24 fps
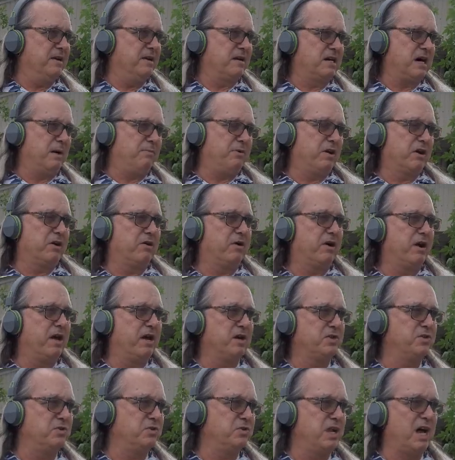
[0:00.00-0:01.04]
a couple of
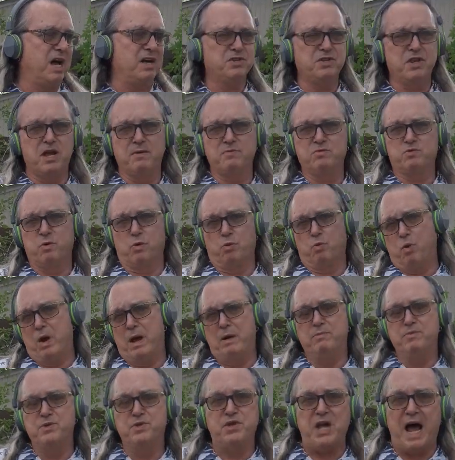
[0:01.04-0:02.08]
critics whose last names were
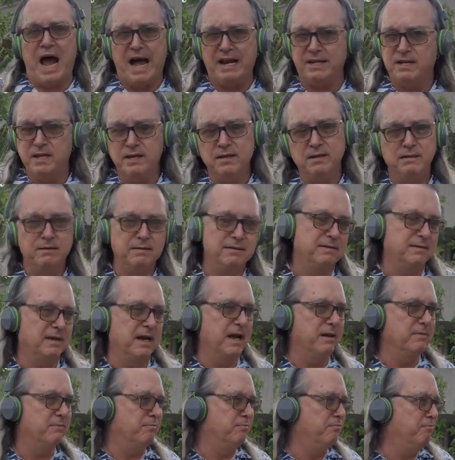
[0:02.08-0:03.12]
Wimsatt
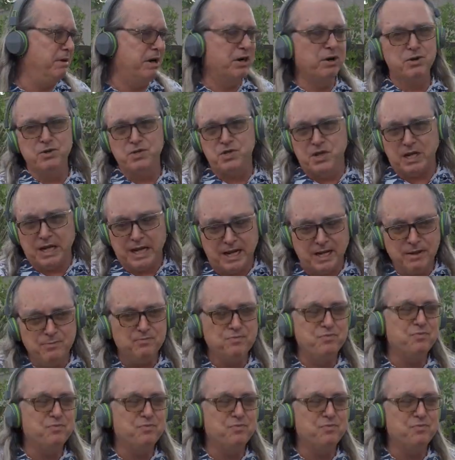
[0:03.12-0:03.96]
and Beardsley,